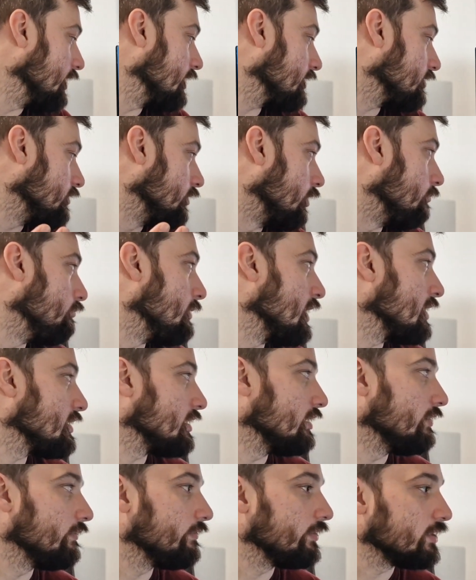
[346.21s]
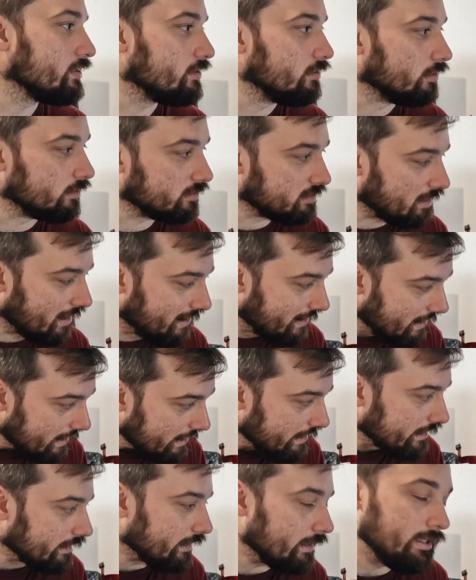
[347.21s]
It's not massive, it's not
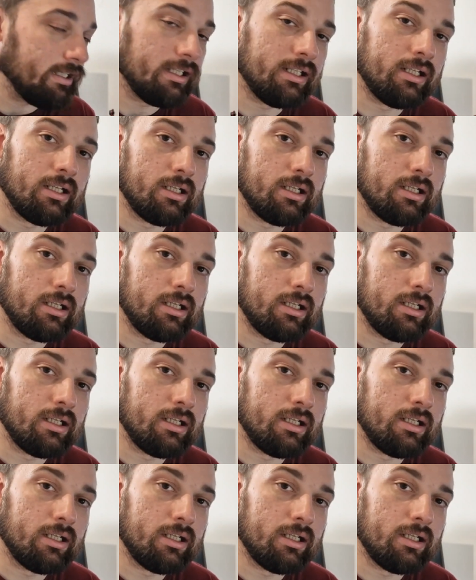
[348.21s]
tiny,